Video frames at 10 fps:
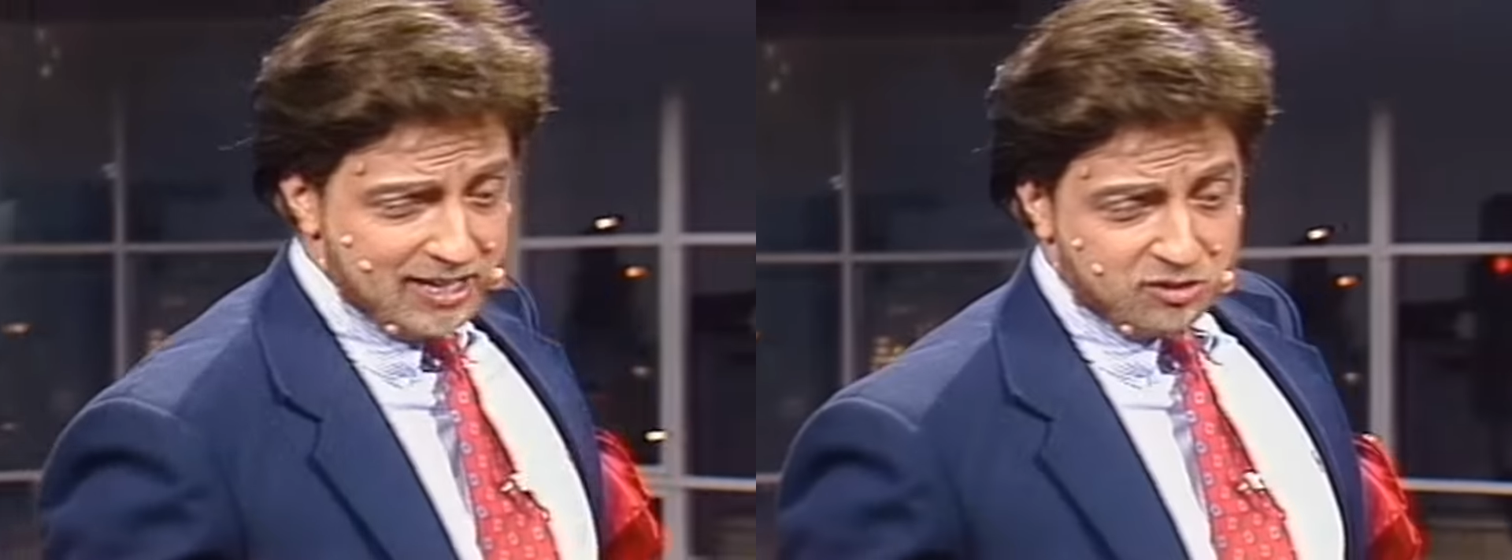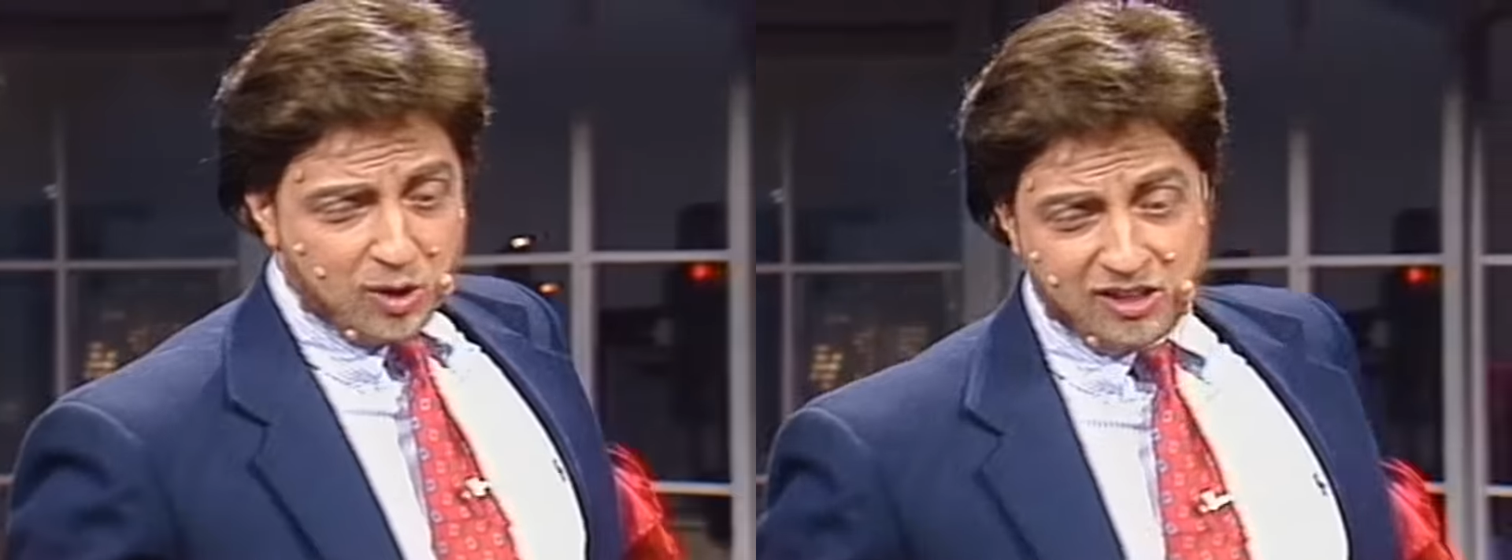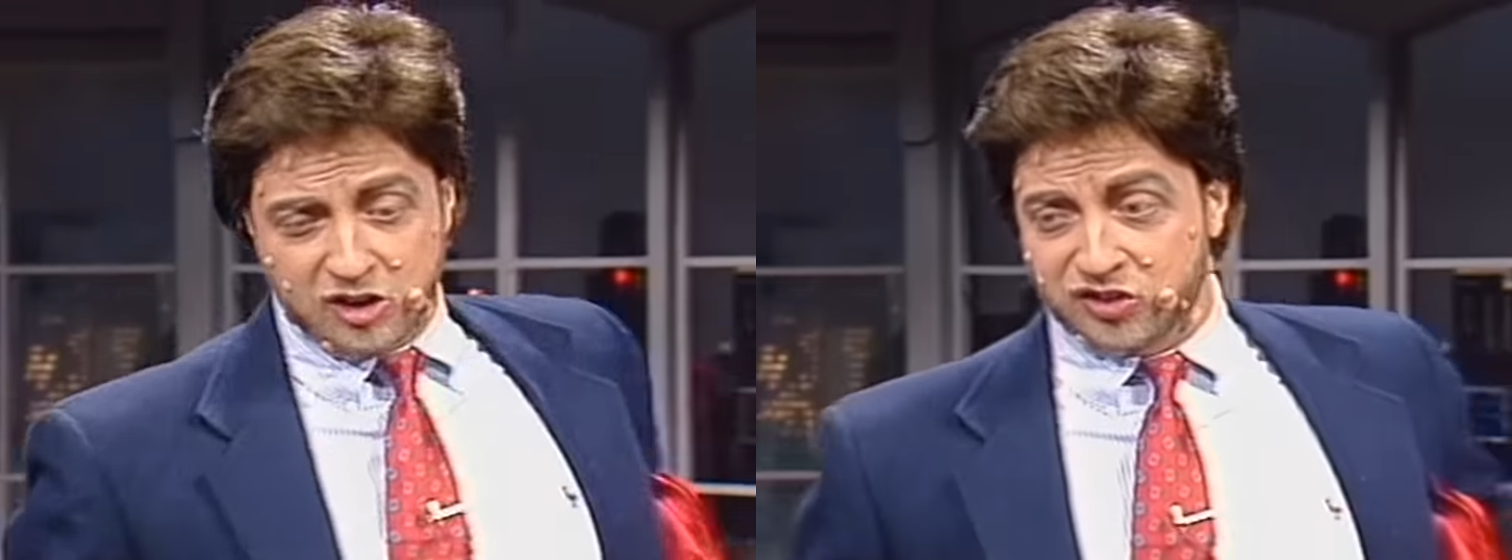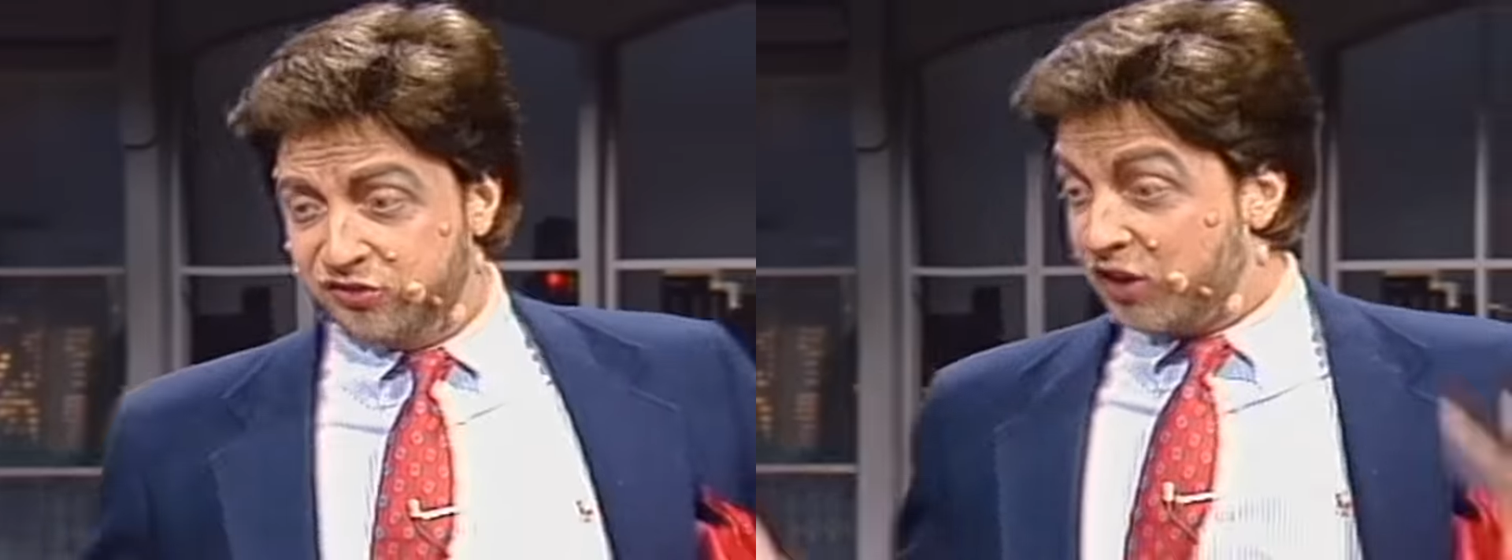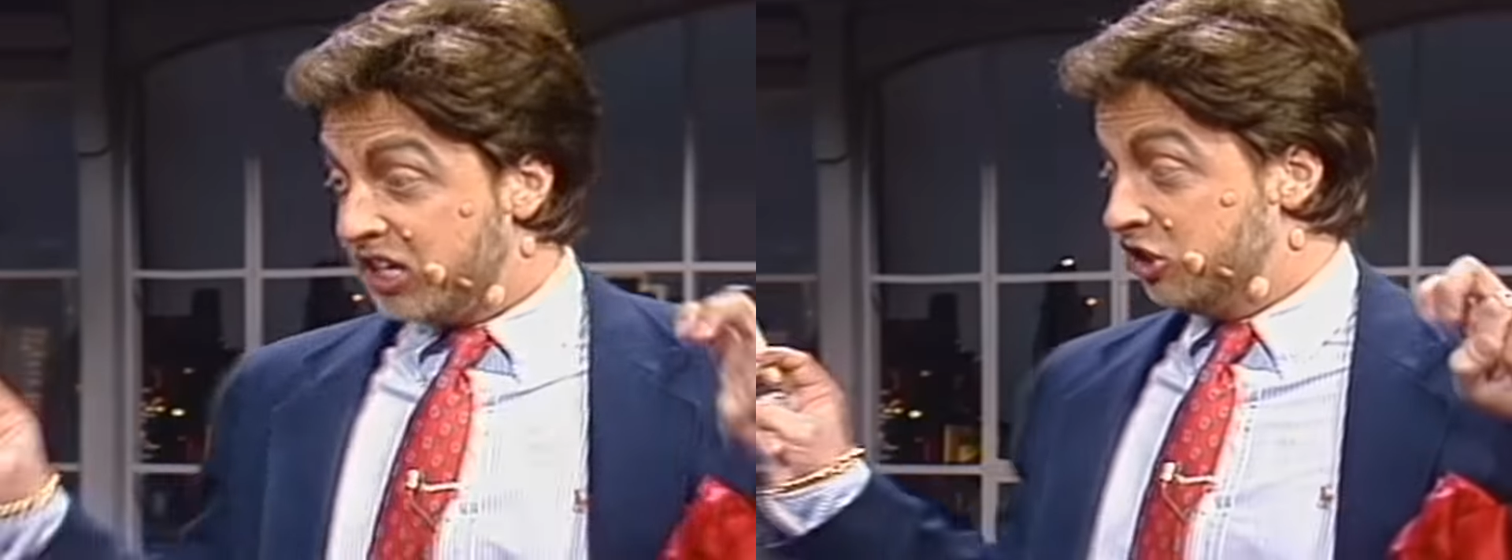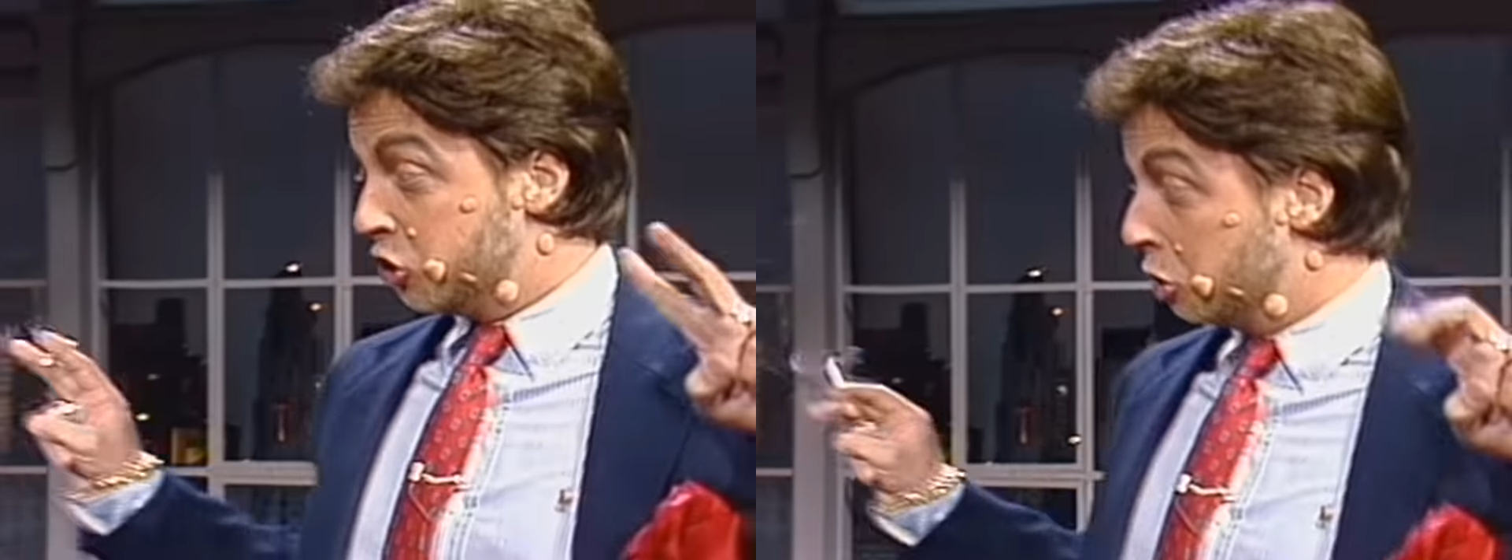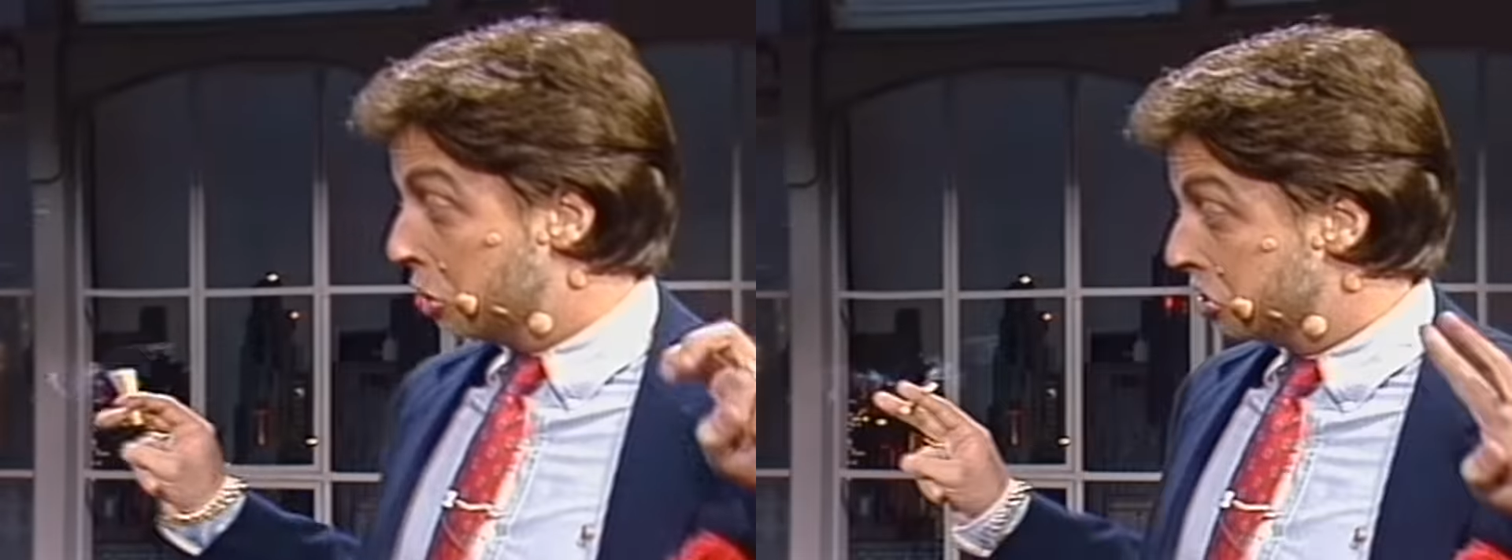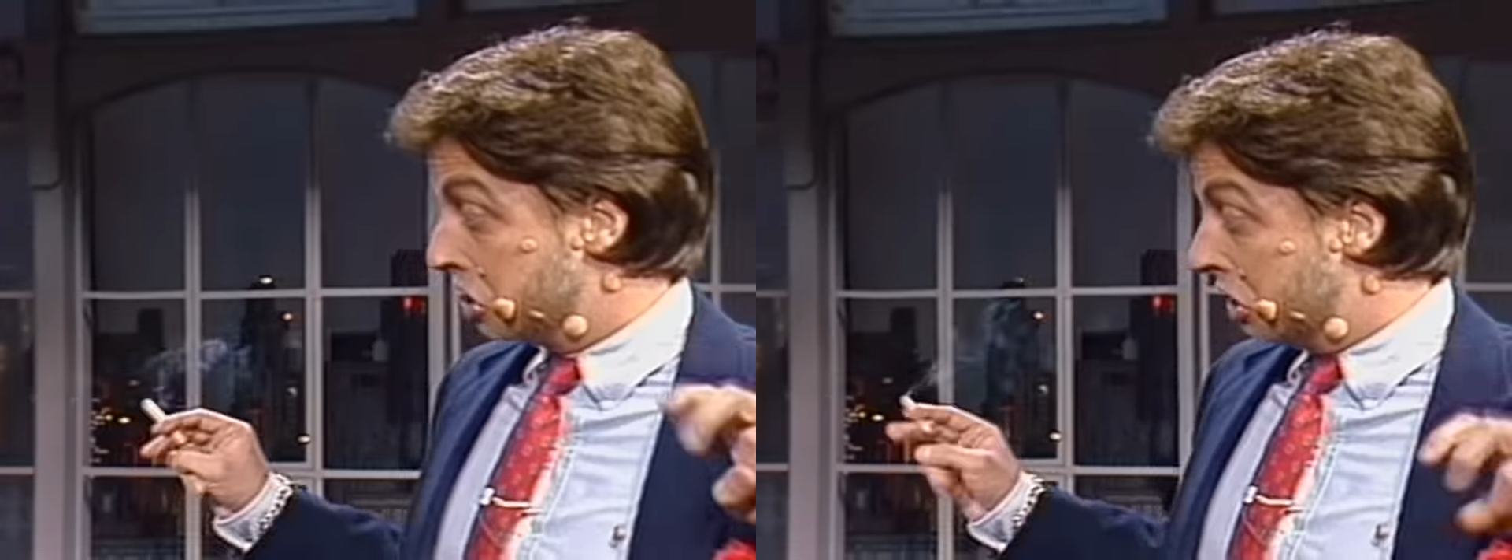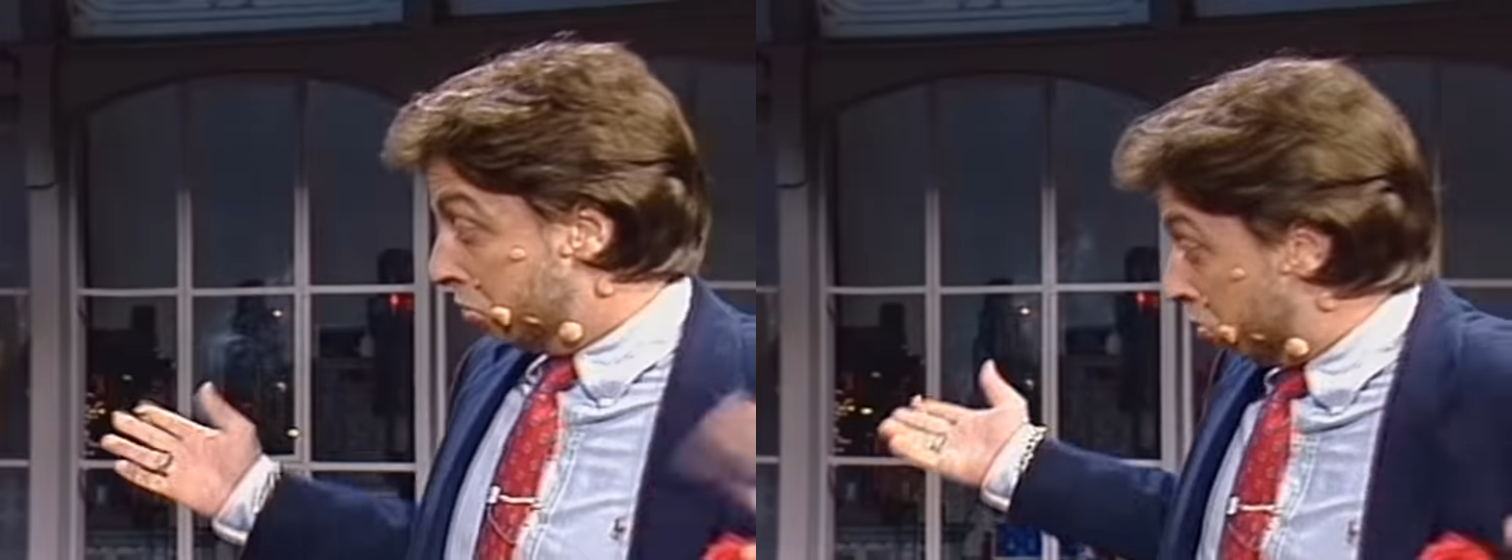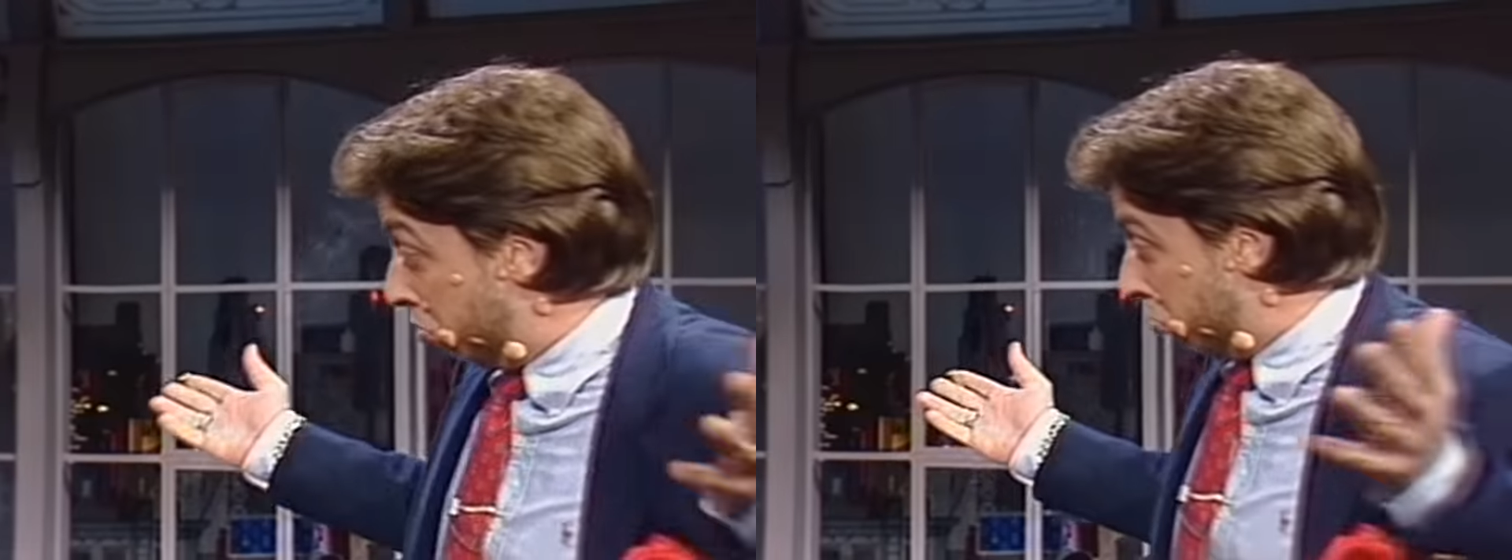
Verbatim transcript: it's one of those funny stores, huh? No,